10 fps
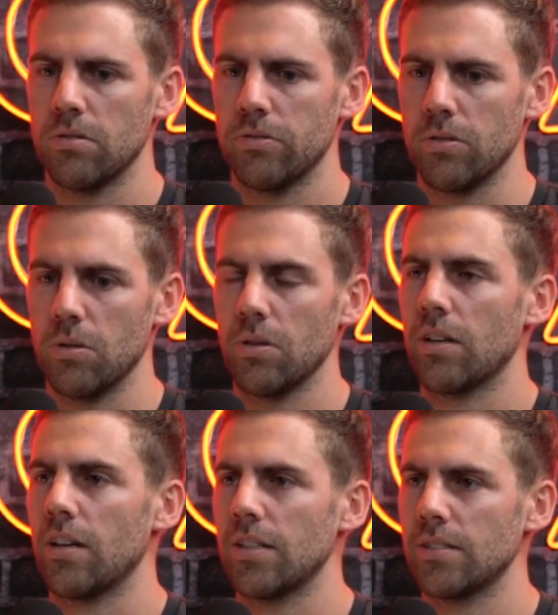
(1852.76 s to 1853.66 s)

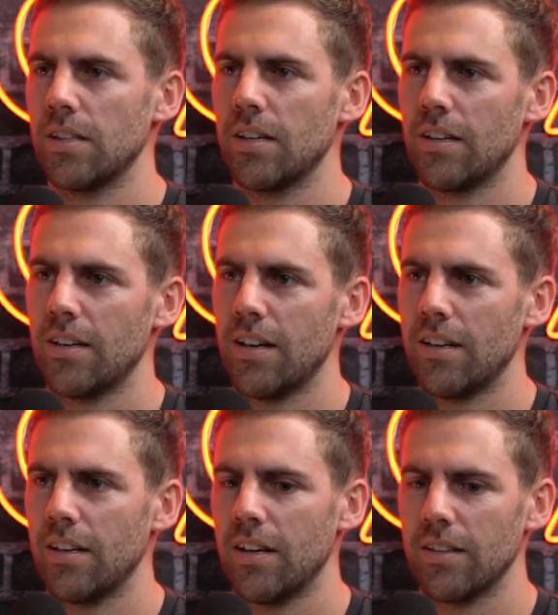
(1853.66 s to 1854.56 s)
organising
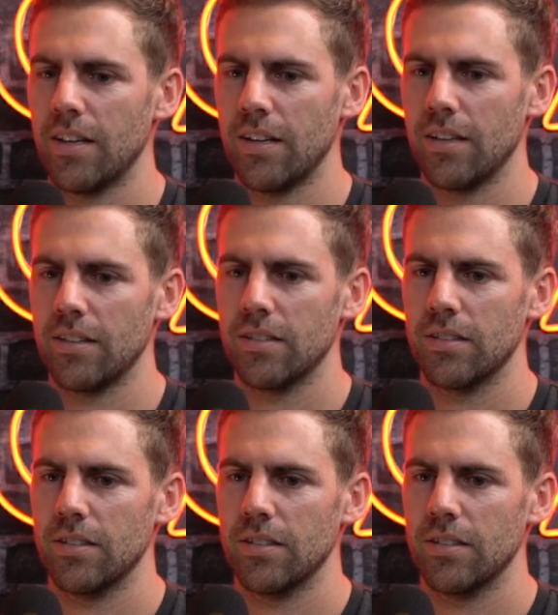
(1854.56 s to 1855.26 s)
and getting